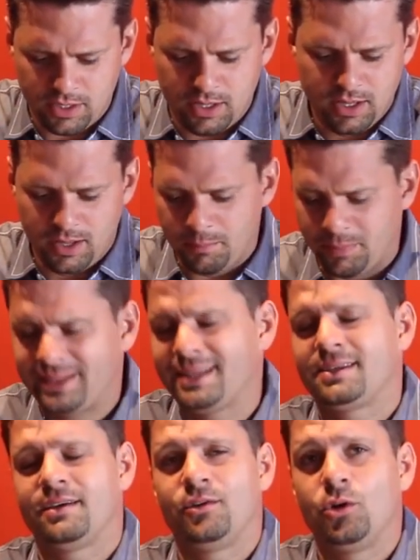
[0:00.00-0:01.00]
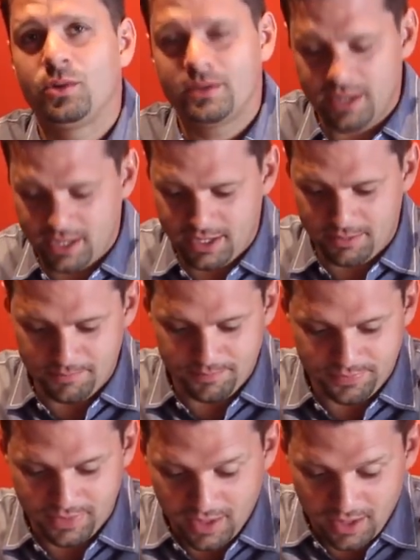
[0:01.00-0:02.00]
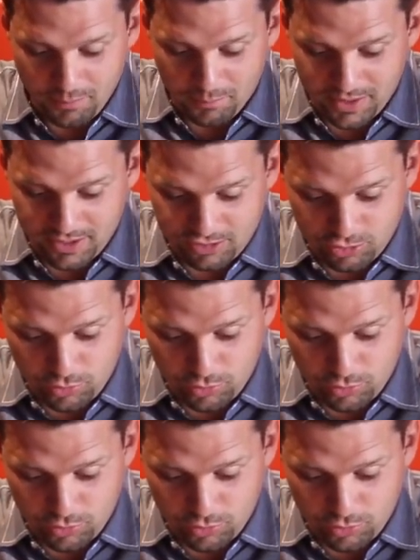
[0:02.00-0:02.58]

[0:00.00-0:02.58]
-hmm. but that's how I always ate it. But it's